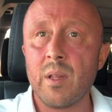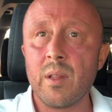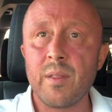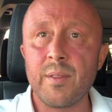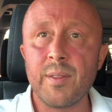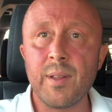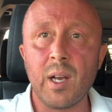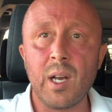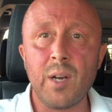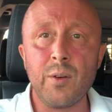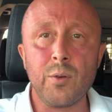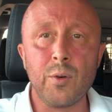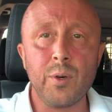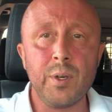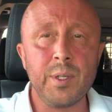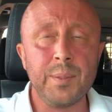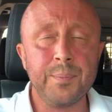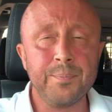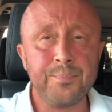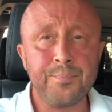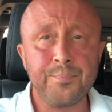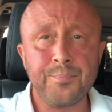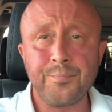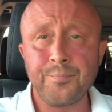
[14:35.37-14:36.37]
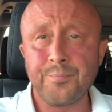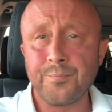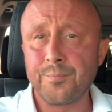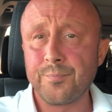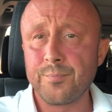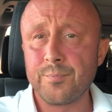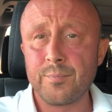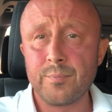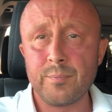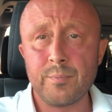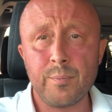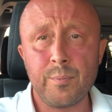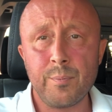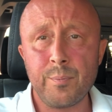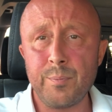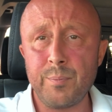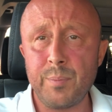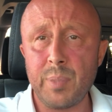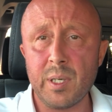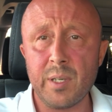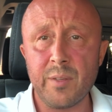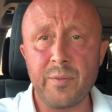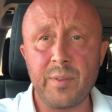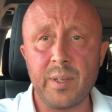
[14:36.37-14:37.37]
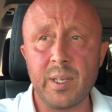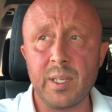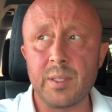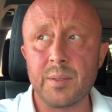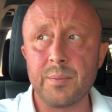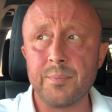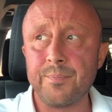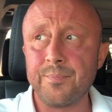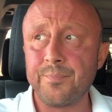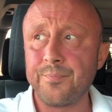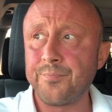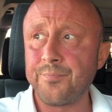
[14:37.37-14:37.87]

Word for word: Thyroid, perfect.